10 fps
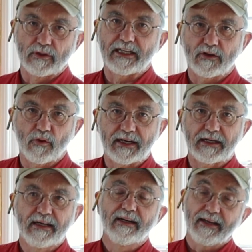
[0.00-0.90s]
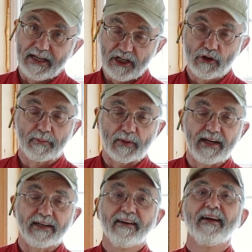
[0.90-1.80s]
really quick in your
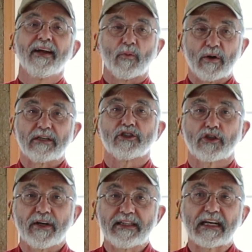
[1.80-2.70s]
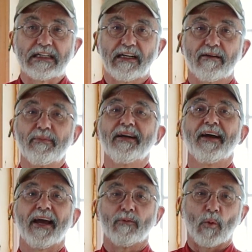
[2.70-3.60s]
brain, well, join the club
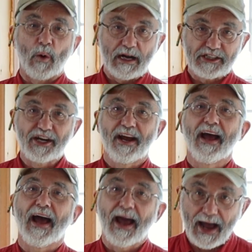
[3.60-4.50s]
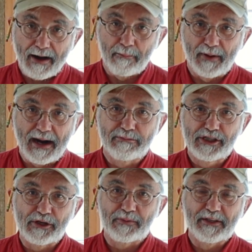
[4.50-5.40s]
and watch how Bob
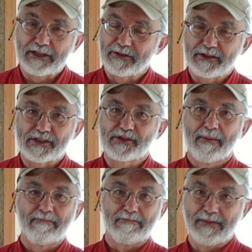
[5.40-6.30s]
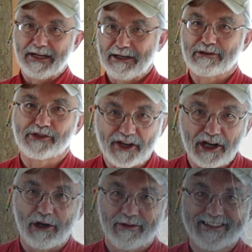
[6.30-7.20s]
showed me to do this many years
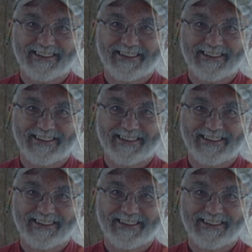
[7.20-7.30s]
ago.